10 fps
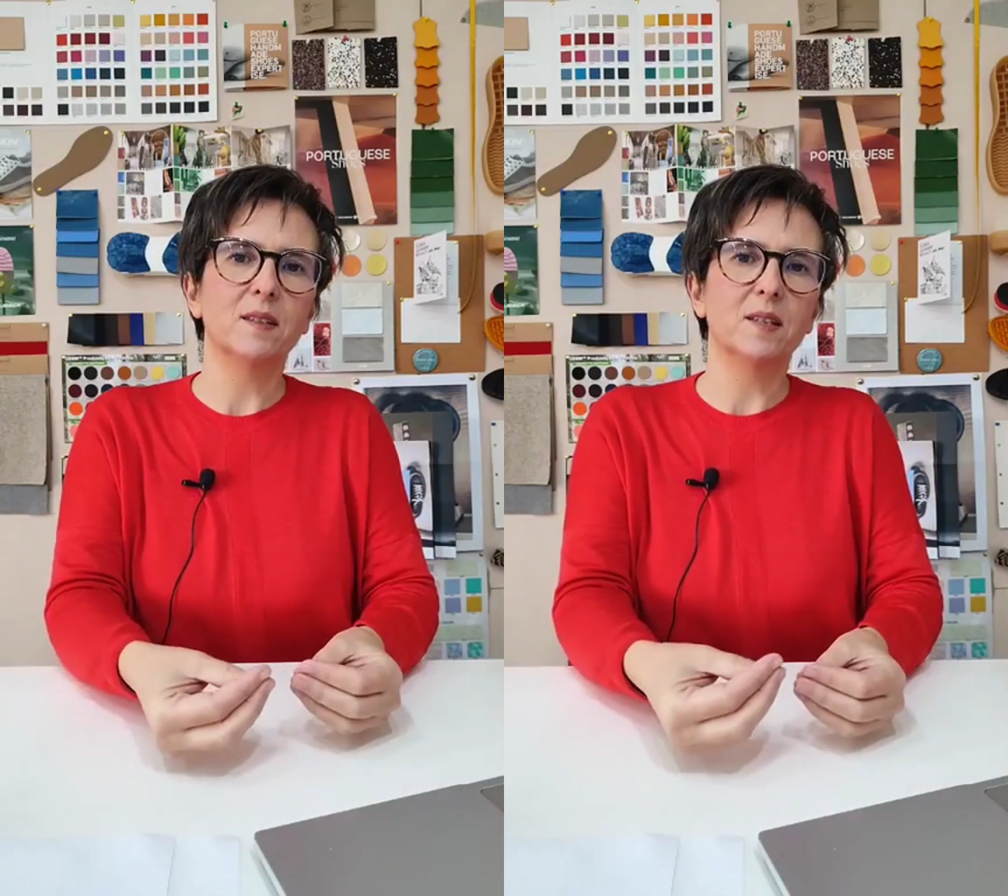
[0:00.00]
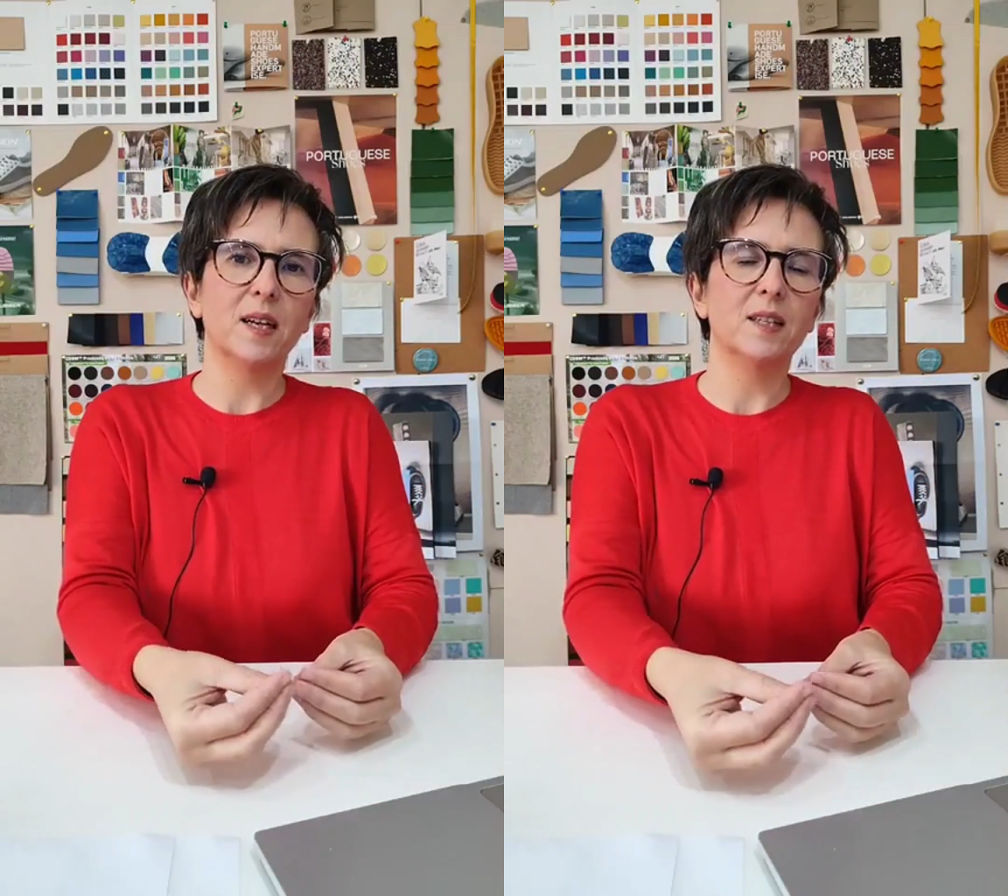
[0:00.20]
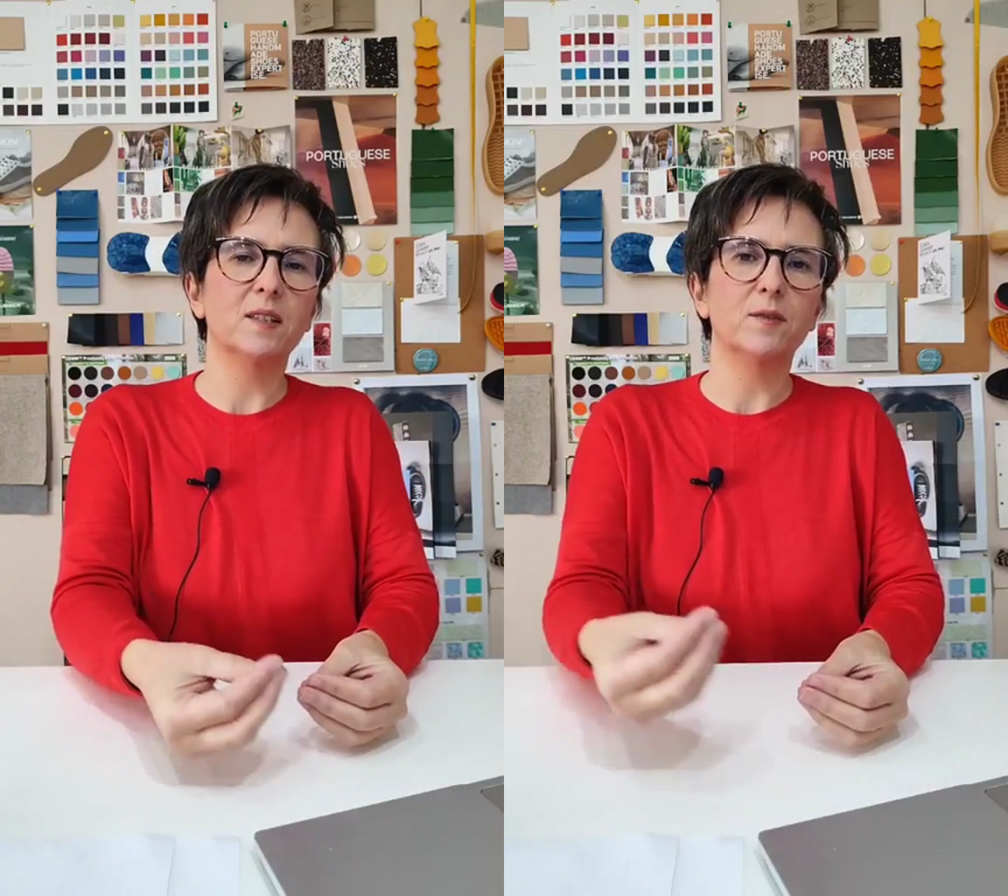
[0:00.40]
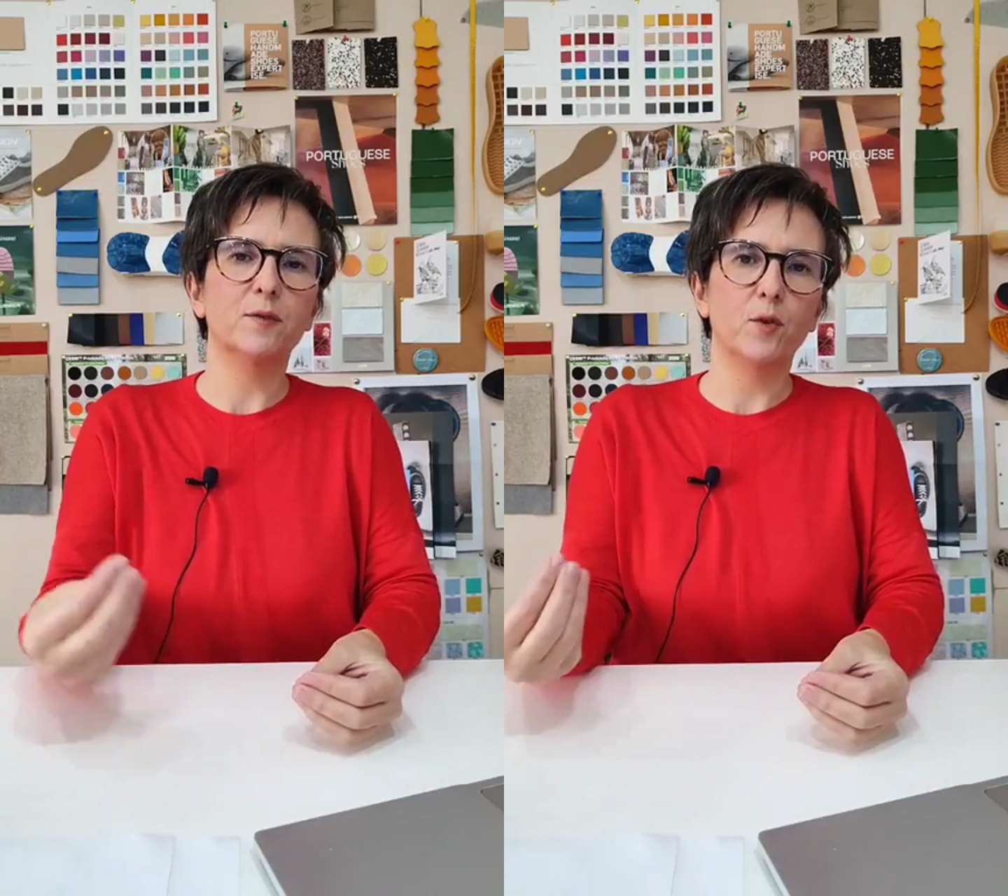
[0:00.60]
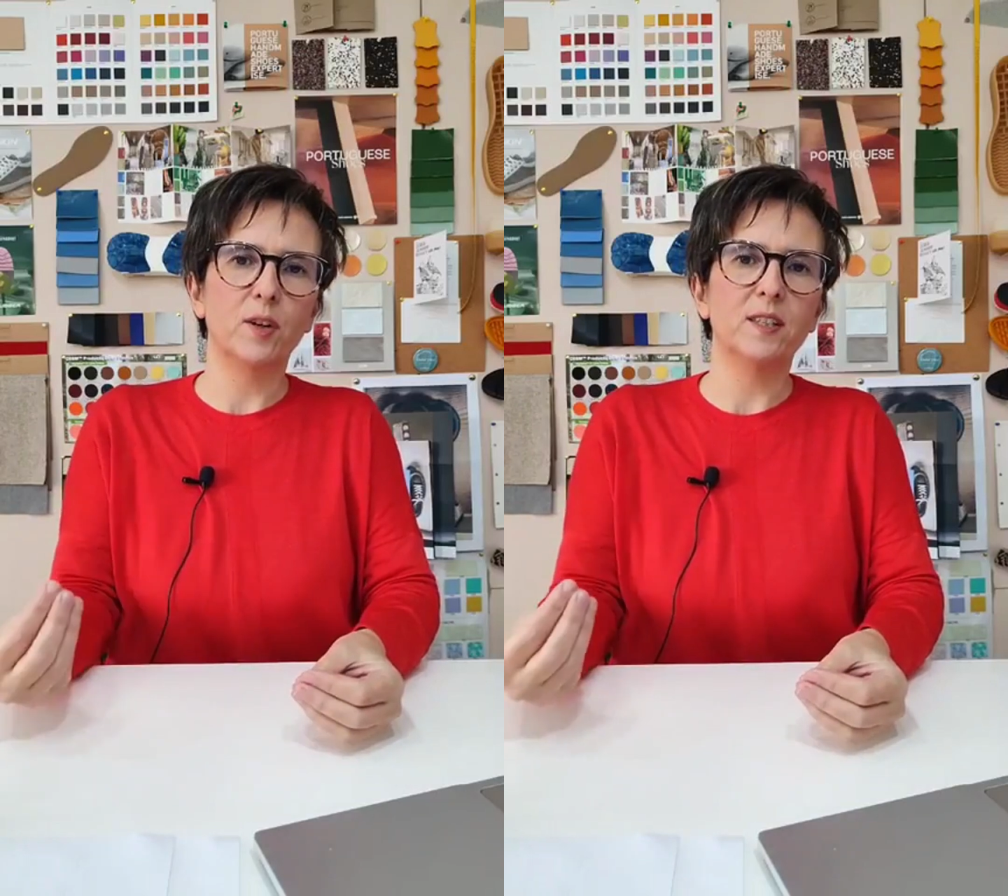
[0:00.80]
client
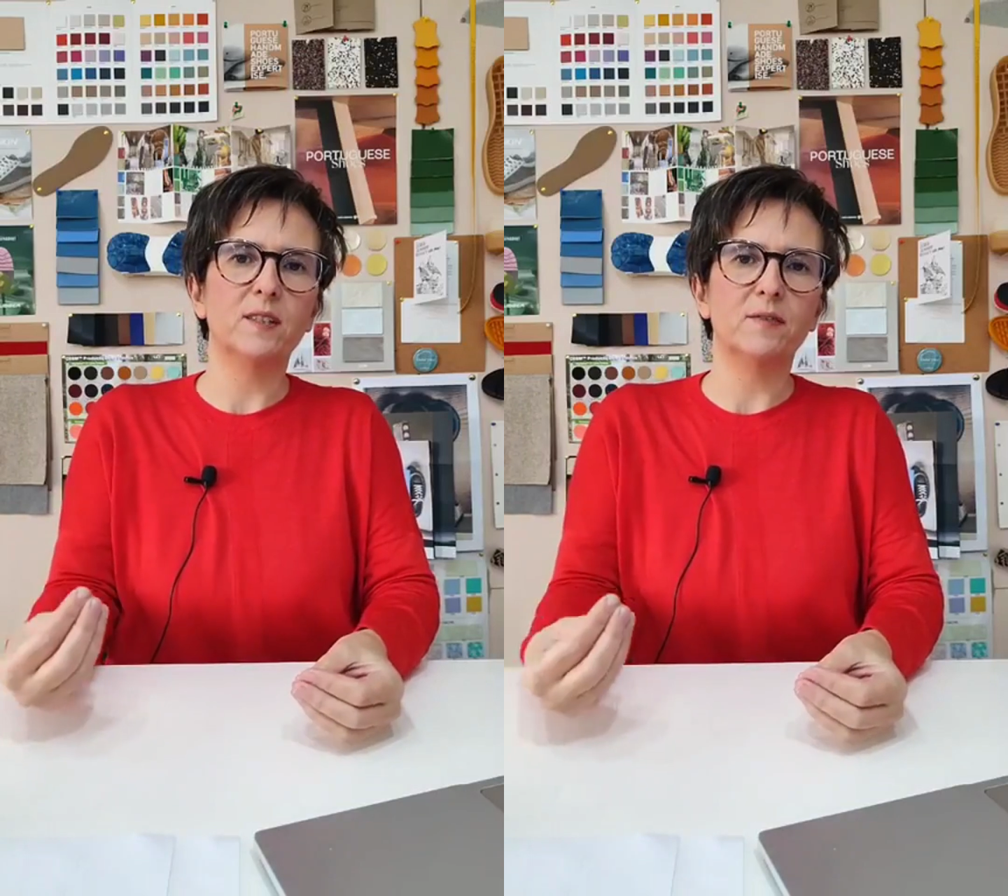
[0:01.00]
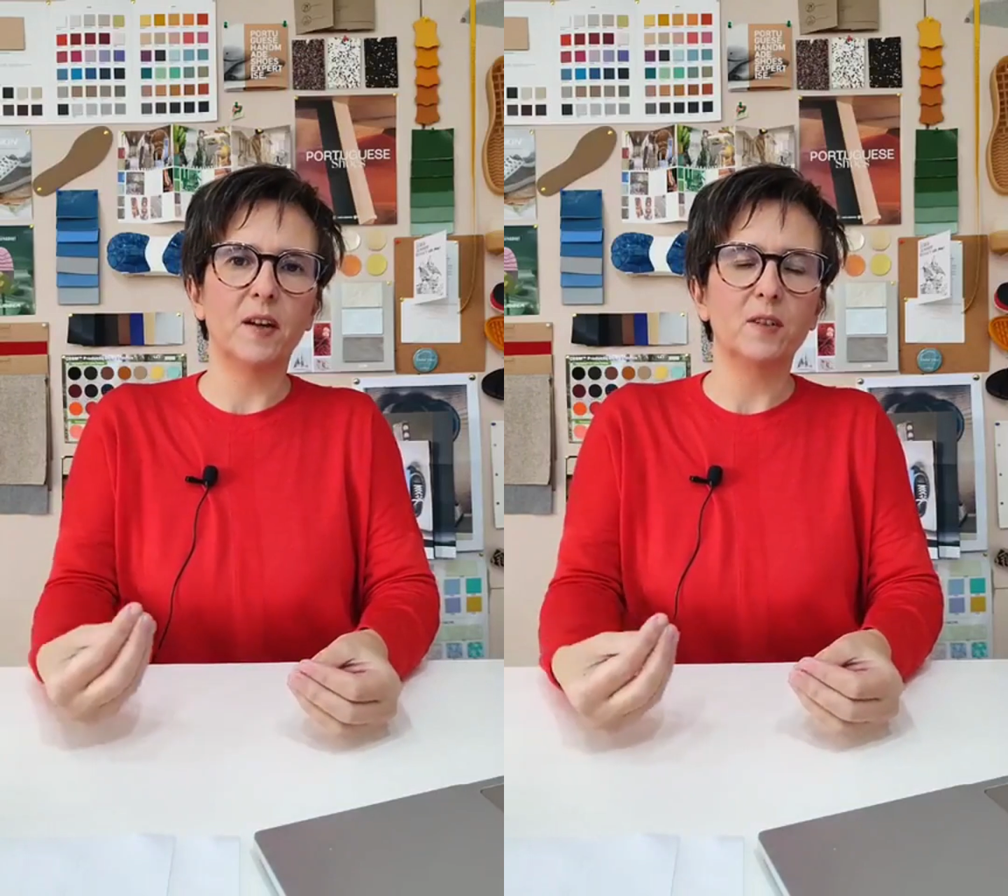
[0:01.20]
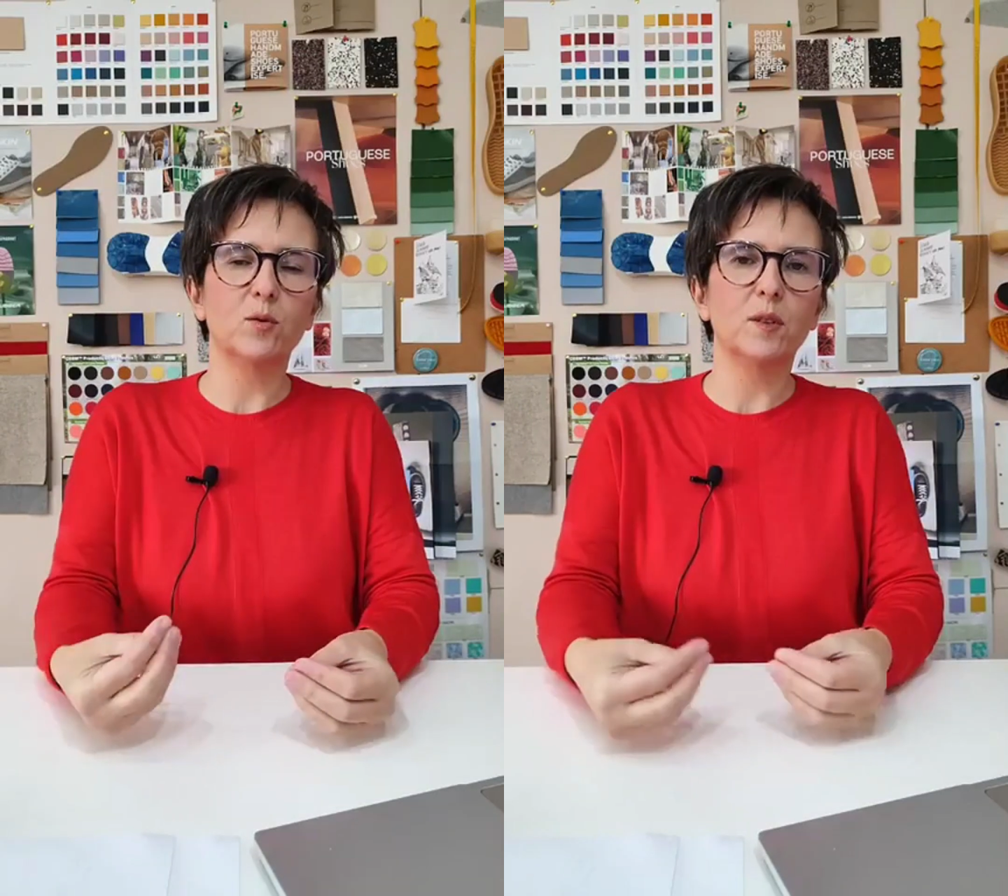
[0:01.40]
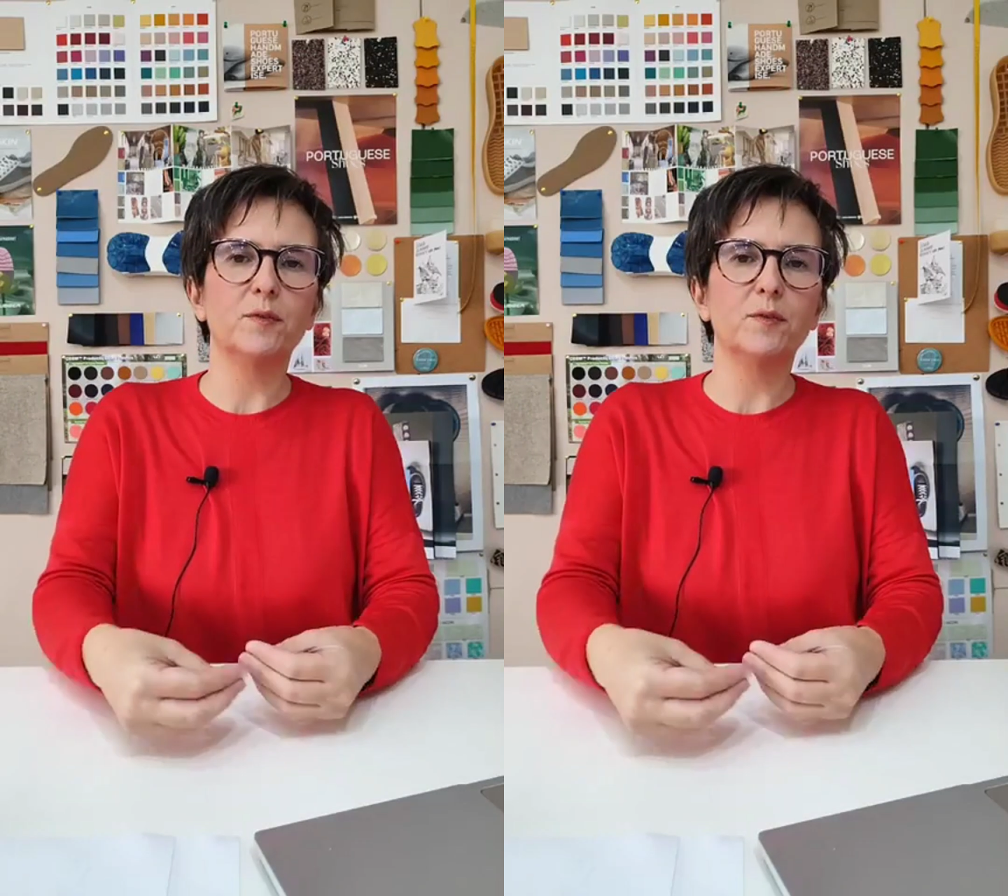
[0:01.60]
for his factory,